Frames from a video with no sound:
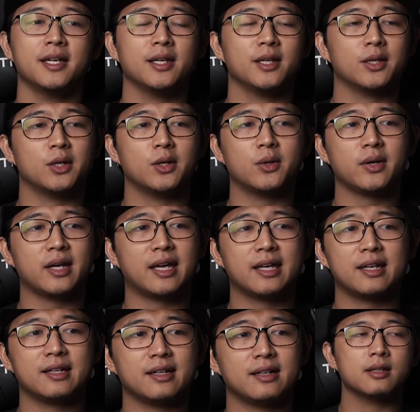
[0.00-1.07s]

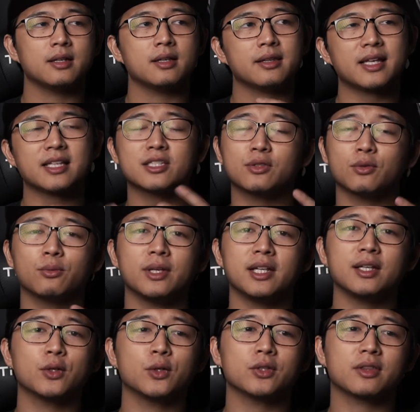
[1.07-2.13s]
and that's the
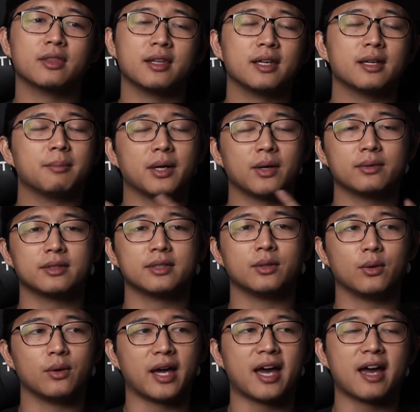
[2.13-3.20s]
really good thing about,
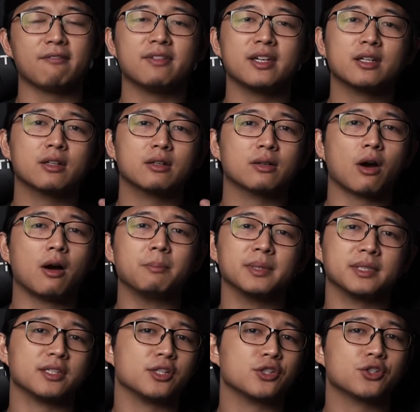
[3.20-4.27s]
having
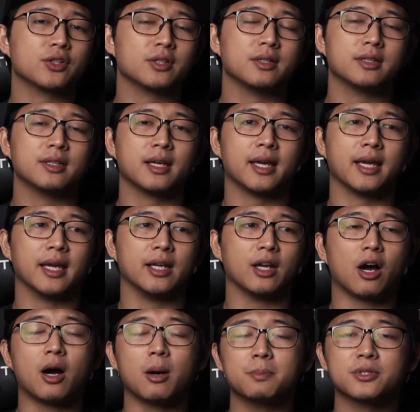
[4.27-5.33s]
competition and
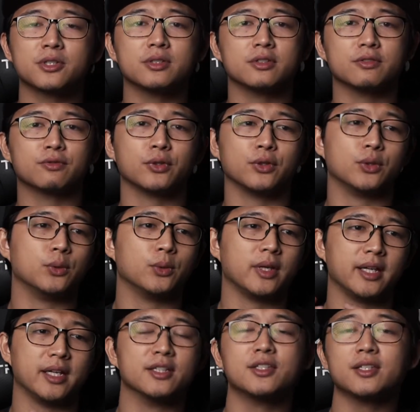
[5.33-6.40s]
options for you
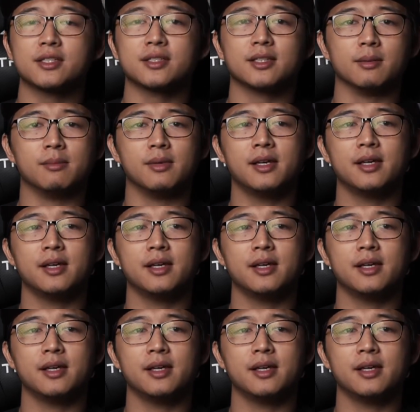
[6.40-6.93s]
in a system.